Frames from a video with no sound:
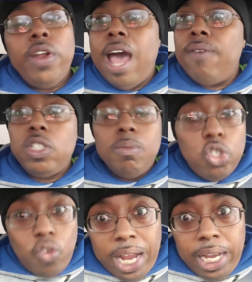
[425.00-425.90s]
going to have some
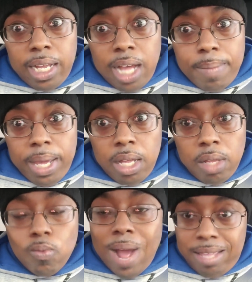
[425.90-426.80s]
training coming
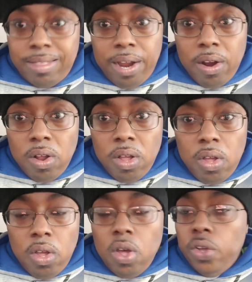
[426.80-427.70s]
right there.
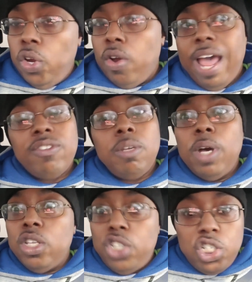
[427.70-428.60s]
You're going to have
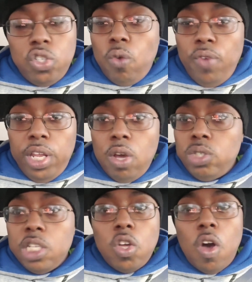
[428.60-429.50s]
some additional
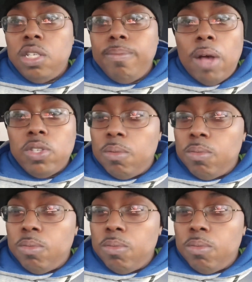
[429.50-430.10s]
videos that talks about